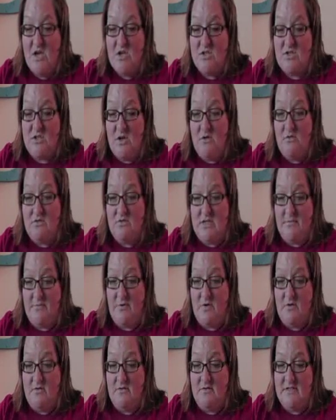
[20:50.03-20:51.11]
So,
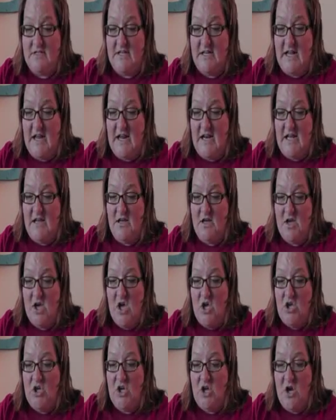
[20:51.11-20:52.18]
Dipper, said Annie,
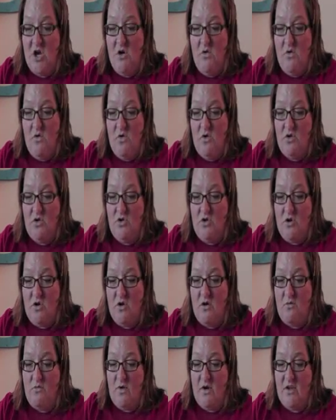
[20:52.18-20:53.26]
you know,
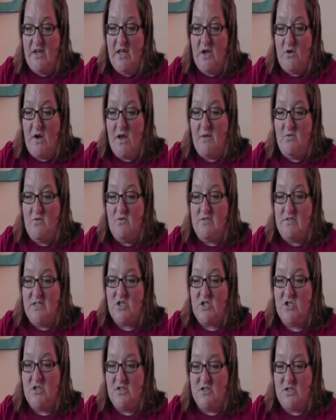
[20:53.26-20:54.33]
you're a really great
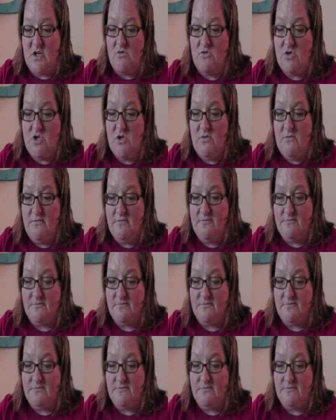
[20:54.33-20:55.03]
musician, don't you?